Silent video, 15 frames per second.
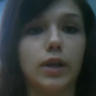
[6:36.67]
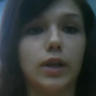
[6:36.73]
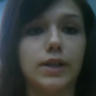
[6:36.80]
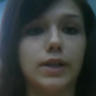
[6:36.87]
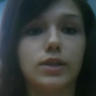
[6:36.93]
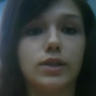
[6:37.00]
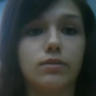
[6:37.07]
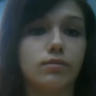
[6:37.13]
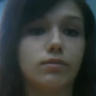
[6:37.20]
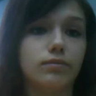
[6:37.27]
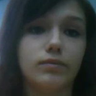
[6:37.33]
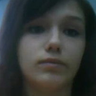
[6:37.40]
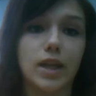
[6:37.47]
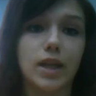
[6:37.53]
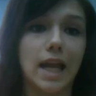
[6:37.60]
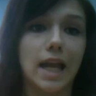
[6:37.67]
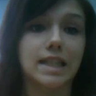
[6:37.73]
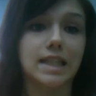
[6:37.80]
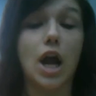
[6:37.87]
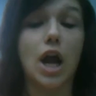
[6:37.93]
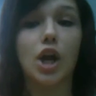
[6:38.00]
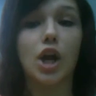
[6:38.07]

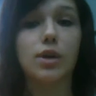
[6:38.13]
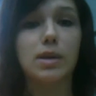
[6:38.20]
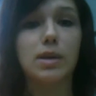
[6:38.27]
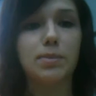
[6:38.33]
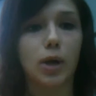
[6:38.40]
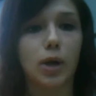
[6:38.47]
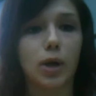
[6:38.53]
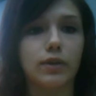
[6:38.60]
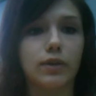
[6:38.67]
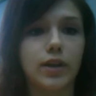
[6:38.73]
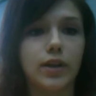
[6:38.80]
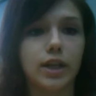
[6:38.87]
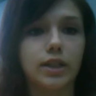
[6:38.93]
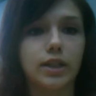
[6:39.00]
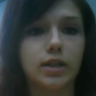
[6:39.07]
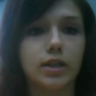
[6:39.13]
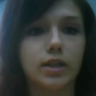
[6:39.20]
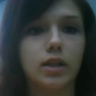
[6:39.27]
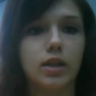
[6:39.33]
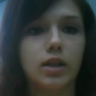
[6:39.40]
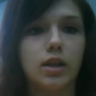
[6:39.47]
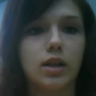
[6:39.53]
it's not going to be perfect.
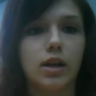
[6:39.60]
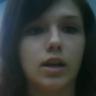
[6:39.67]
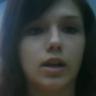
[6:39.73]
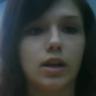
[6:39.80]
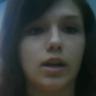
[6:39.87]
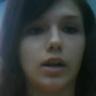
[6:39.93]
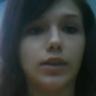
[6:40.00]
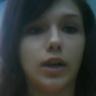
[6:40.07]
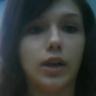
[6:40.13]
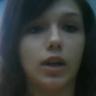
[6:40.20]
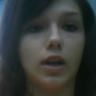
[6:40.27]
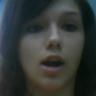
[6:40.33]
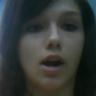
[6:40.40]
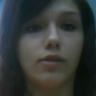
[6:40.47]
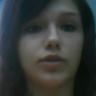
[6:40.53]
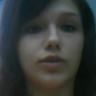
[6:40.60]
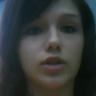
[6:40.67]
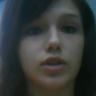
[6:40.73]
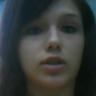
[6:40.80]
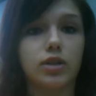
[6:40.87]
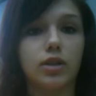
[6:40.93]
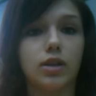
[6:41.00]
They
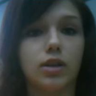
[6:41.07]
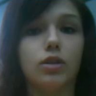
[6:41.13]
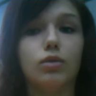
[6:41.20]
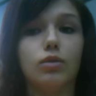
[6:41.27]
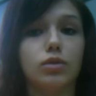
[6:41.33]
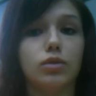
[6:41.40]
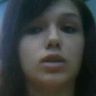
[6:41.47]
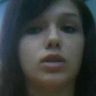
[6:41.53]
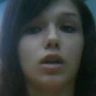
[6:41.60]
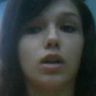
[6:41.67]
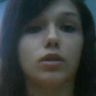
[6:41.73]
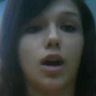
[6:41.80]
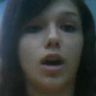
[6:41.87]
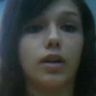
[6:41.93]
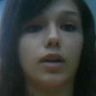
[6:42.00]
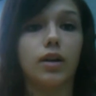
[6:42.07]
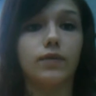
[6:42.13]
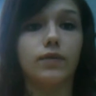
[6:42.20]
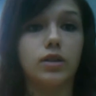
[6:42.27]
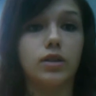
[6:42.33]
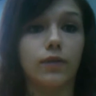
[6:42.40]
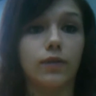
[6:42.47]
obviously used a lot of
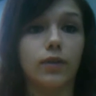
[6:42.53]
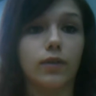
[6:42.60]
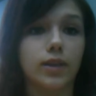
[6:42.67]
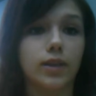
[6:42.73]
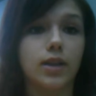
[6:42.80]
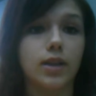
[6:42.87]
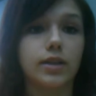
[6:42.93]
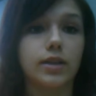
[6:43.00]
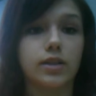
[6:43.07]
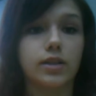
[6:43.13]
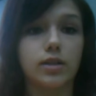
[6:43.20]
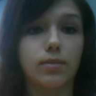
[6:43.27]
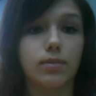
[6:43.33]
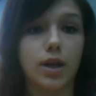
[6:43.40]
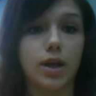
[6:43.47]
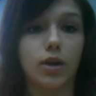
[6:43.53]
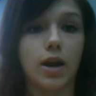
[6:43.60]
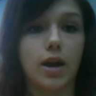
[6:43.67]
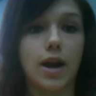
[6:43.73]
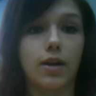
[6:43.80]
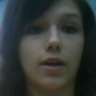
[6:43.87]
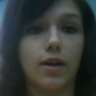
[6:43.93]
different things to make her
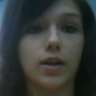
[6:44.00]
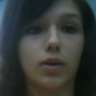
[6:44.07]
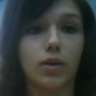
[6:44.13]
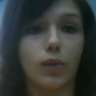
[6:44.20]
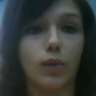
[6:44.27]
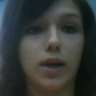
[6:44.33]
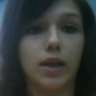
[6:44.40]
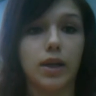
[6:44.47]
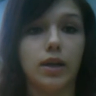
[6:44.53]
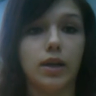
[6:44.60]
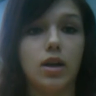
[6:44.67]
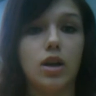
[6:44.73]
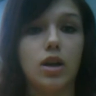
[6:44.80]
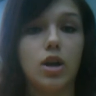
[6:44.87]
hair that way.